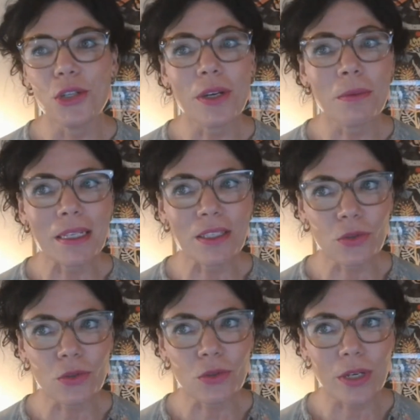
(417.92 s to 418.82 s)
During
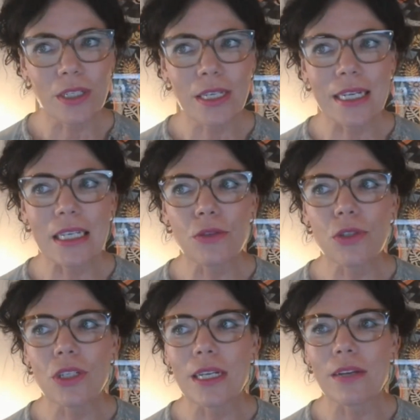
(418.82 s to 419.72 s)
menstruation,
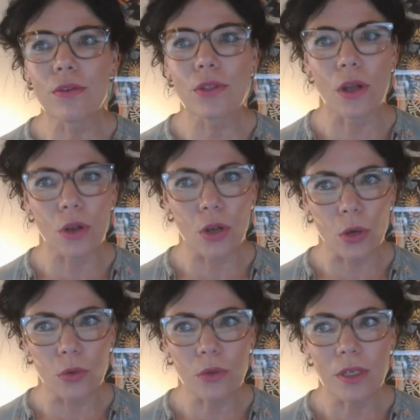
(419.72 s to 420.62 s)
estrogen
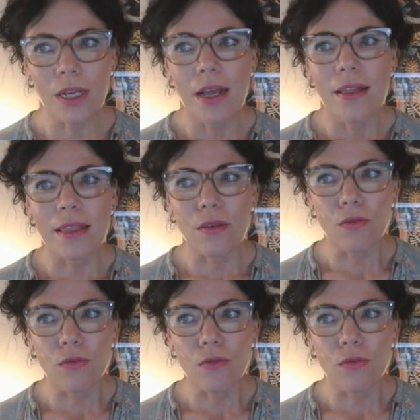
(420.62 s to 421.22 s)
levels are low.